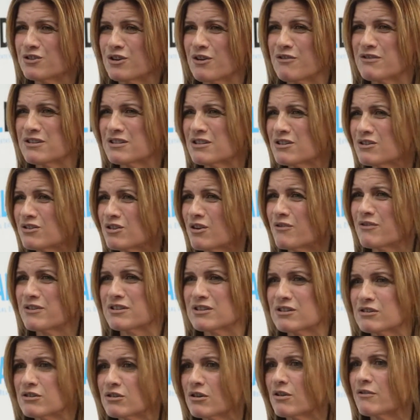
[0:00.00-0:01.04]

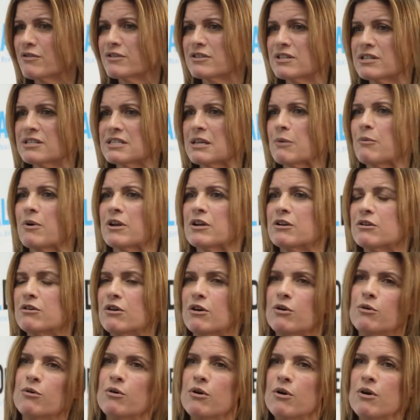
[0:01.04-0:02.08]
They want to
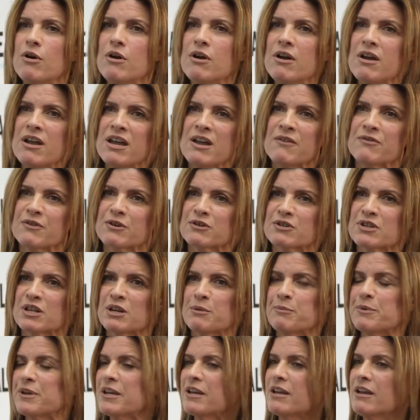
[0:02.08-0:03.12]
know if there's going
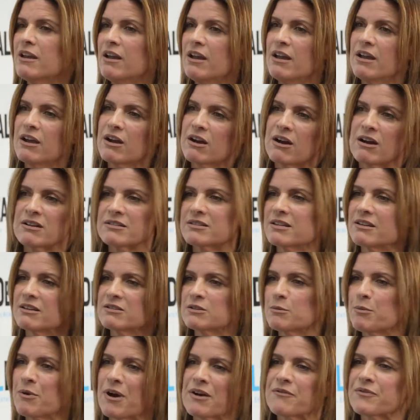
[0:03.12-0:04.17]
to be
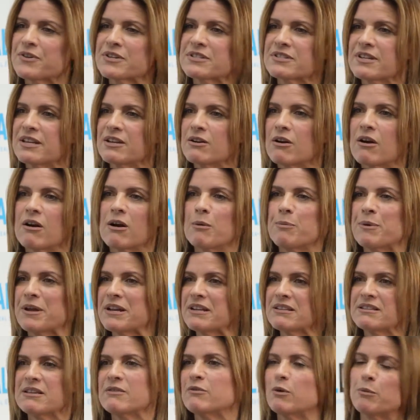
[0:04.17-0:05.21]
continental breakfast in our
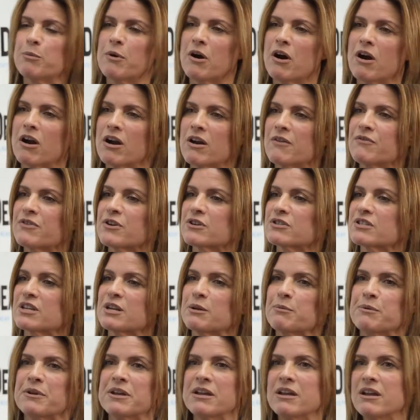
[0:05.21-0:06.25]
aperitivo bar, if there's
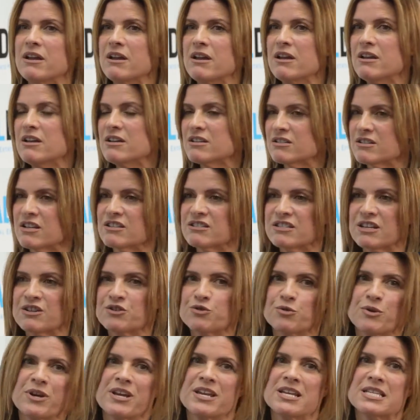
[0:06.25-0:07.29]
going to be sunset
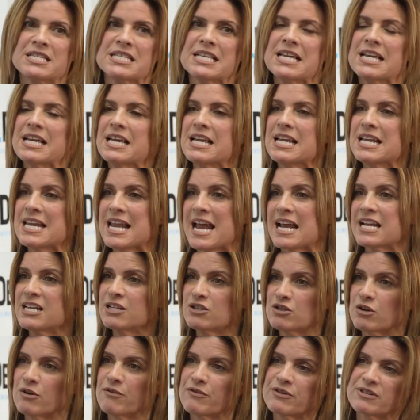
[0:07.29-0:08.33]
drinks, nanny
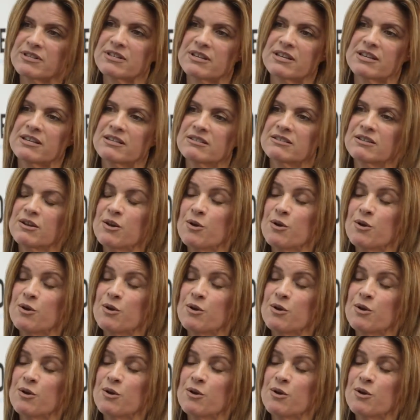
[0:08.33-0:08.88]
services.